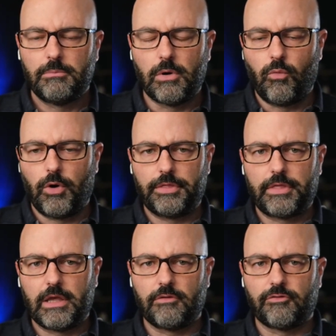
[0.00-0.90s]
But one
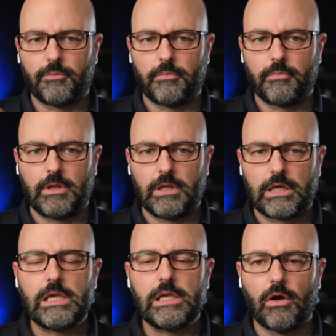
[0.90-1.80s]
thing from the
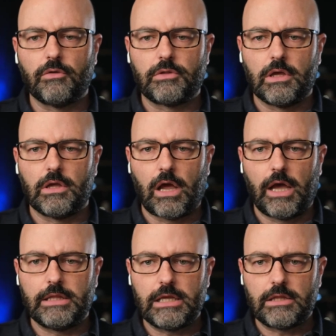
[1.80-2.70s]
keynote that
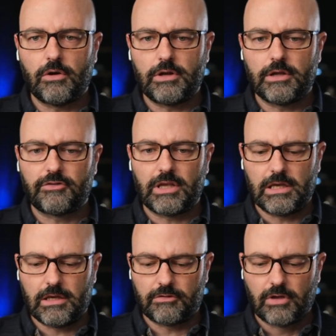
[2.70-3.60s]
I did notice
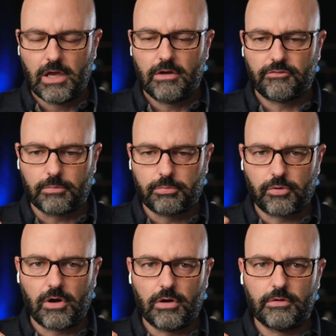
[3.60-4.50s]
is for
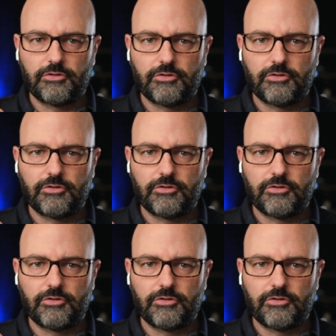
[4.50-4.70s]
pros,